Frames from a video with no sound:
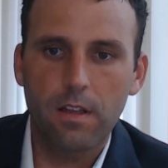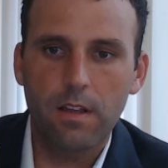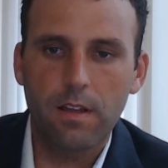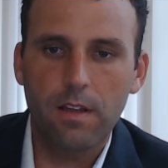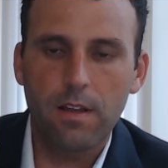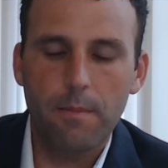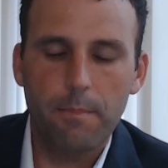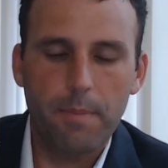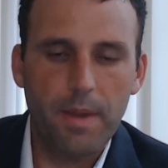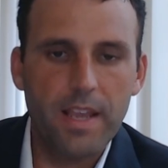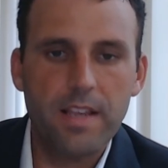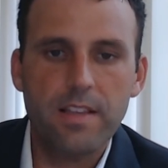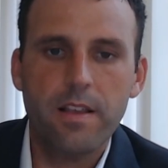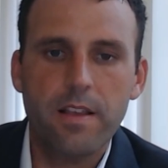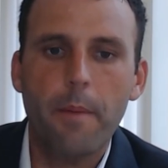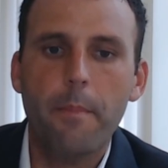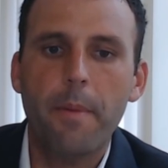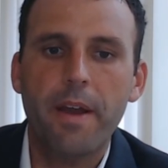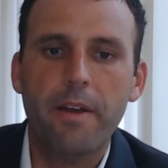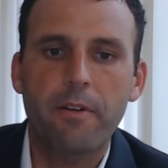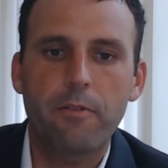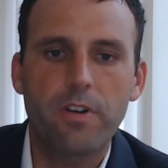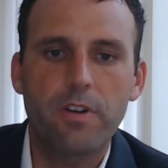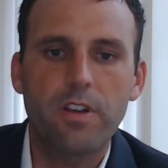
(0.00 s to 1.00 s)
based on my
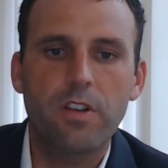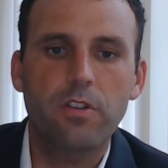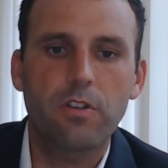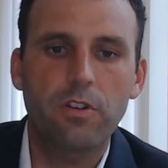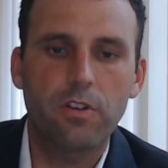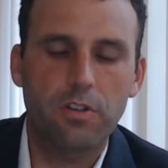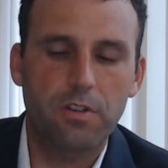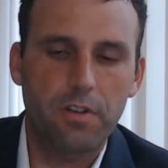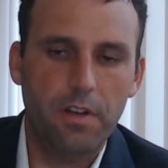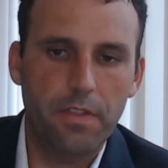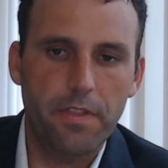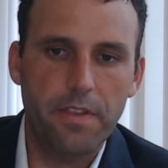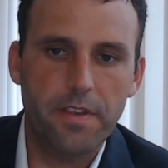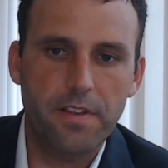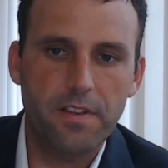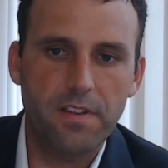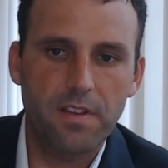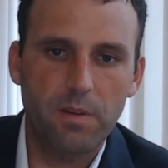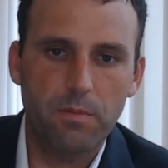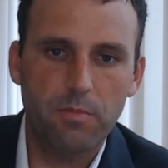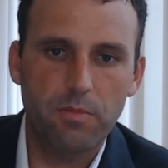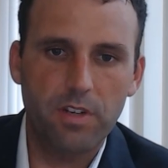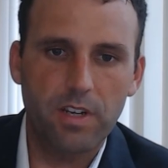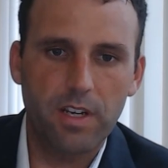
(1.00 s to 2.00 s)
research on this
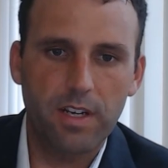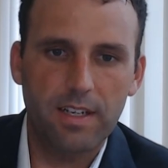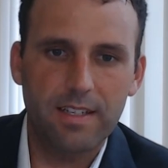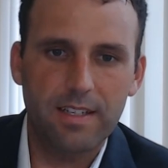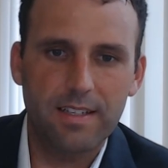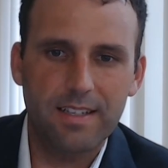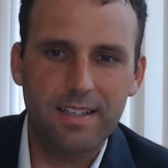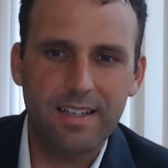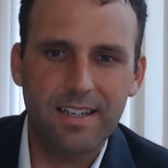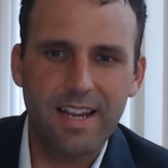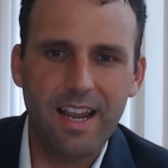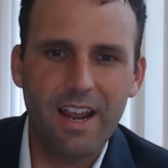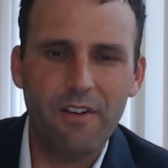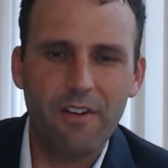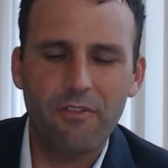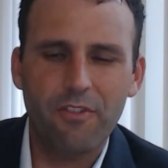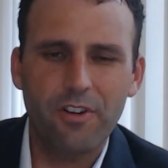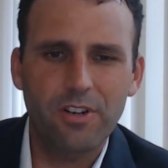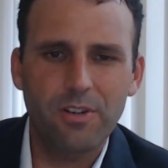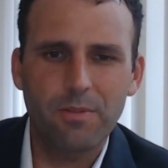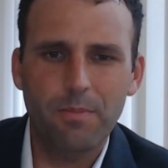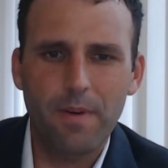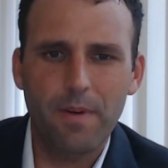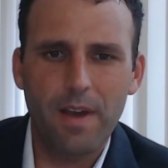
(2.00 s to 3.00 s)
subject, it's on average
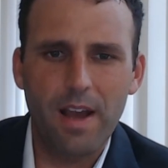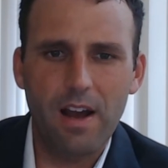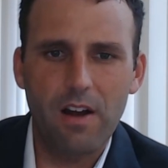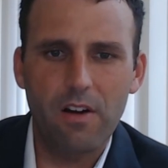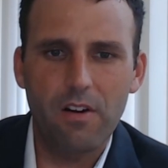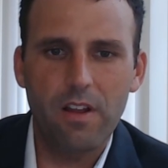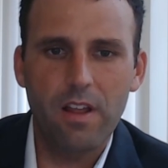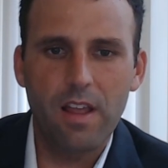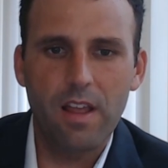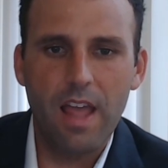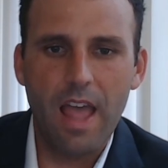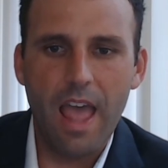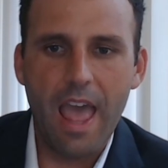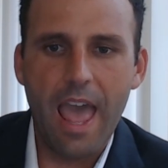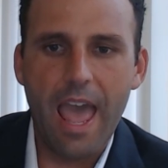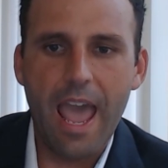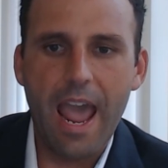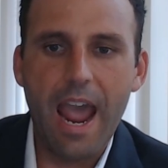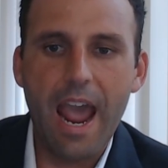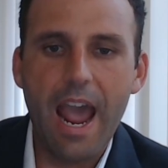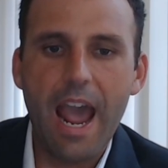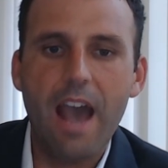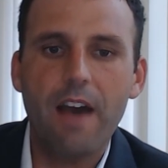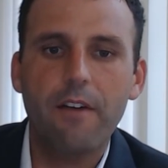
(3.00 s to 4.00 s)
about
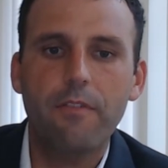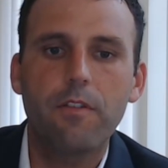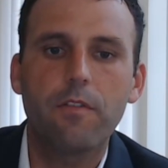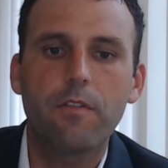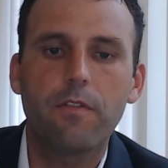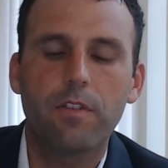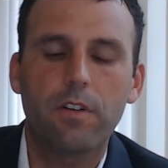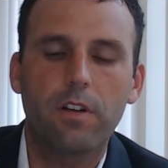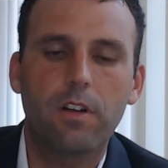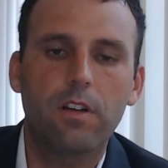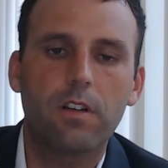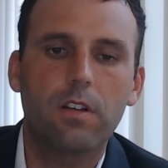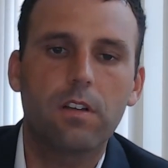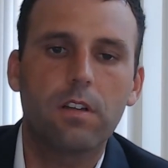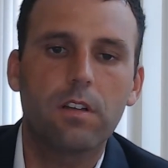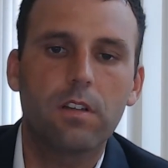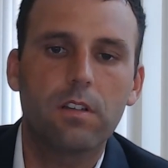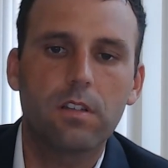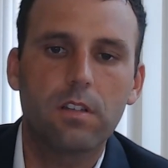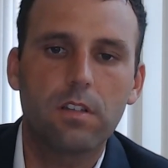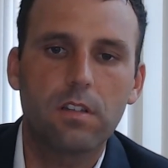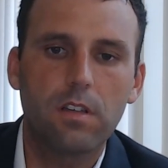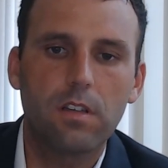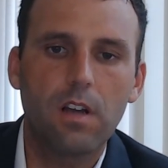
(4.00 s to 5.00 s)
half of a
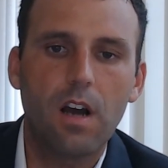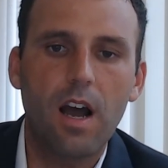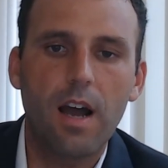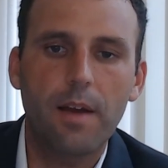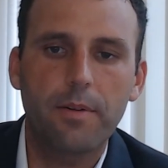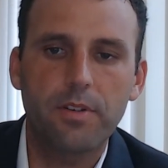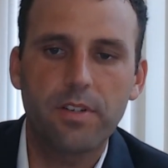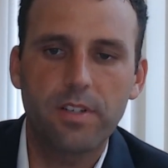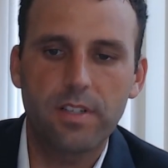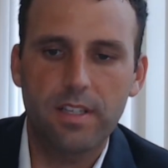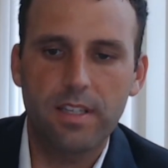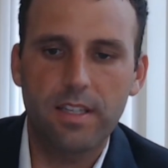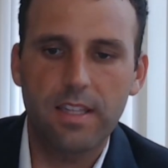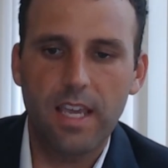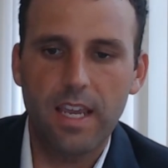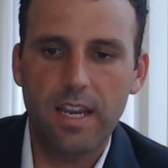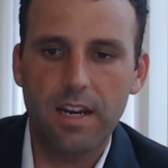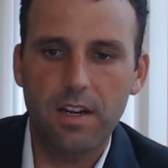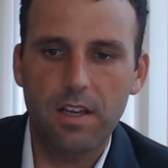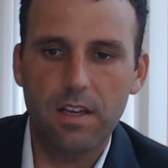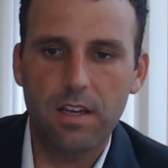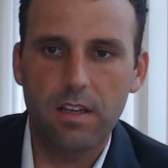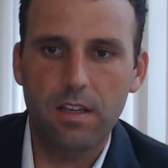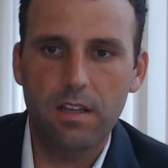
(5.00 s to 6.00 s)
option's
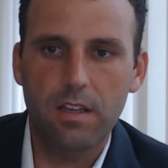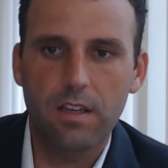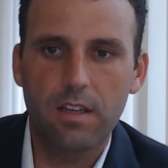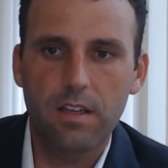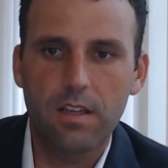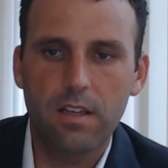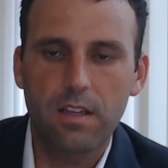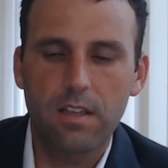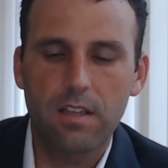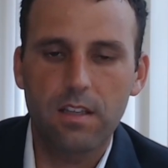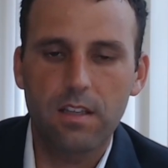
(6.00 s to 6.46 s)
theta is